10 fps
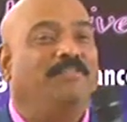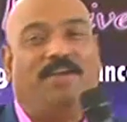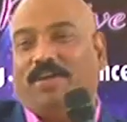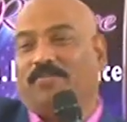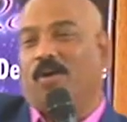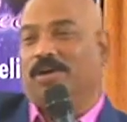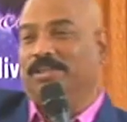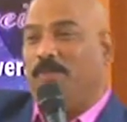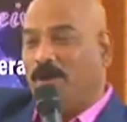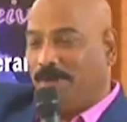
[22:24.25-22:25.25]
favor of God is
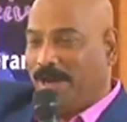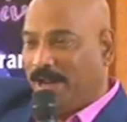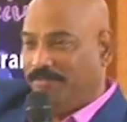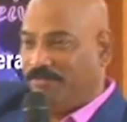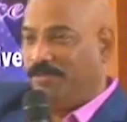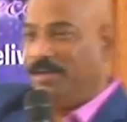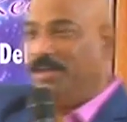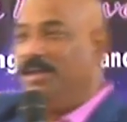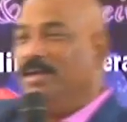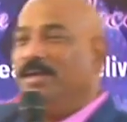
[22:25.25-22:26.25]
upon my life.
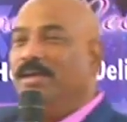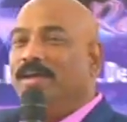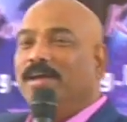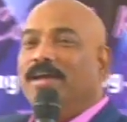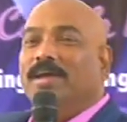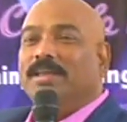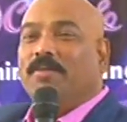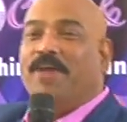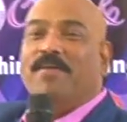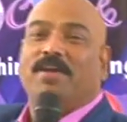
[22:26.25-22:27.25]
The
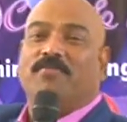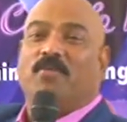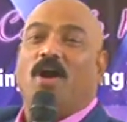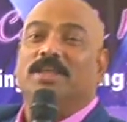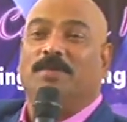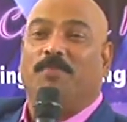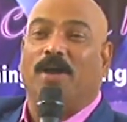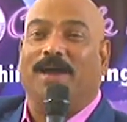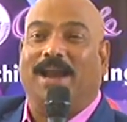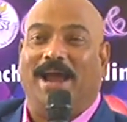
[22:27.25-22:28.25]
favor of God is
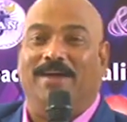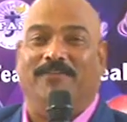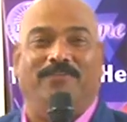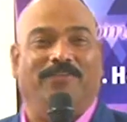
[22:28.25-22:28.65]
upon my life.